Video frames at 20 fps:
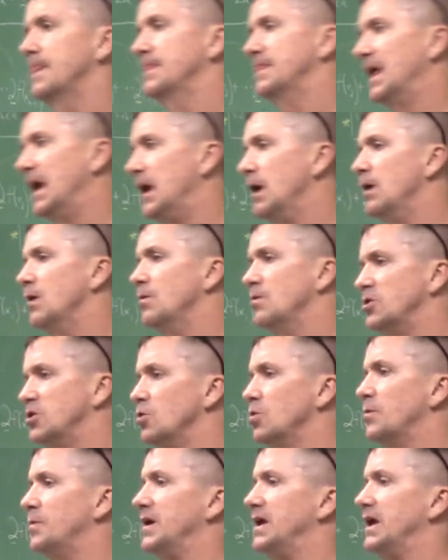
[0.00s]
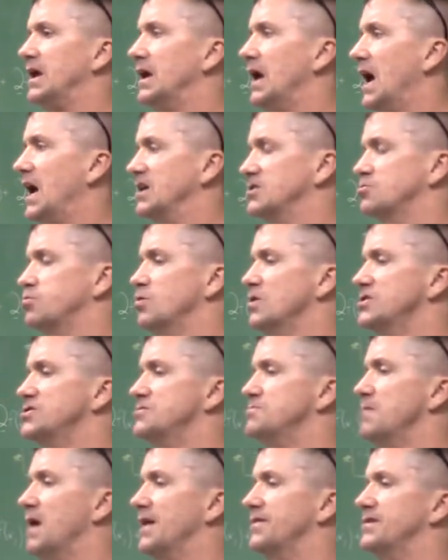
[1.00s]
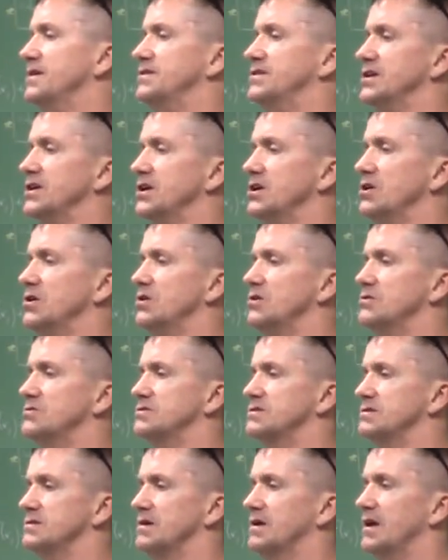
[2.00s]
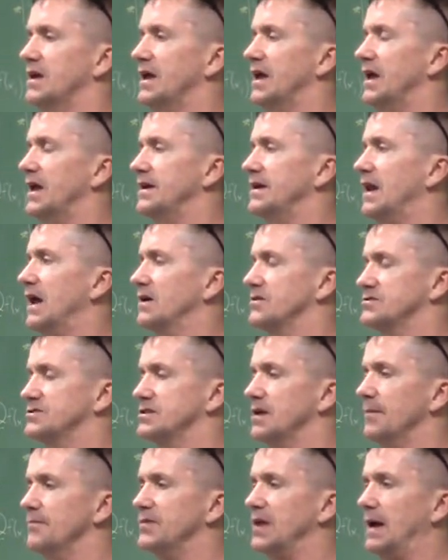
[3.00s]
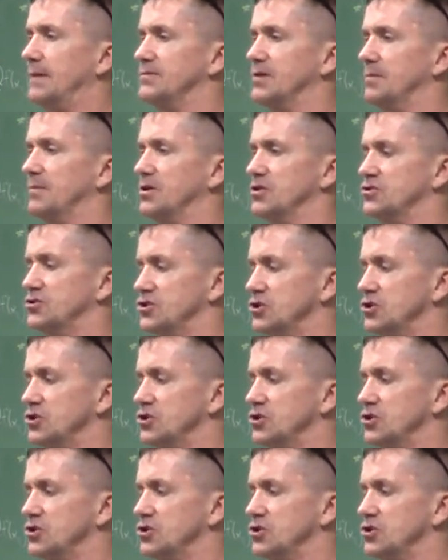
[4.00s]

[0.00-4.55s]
they, you'll be asked which method to use. Now, sometimes I'm going to,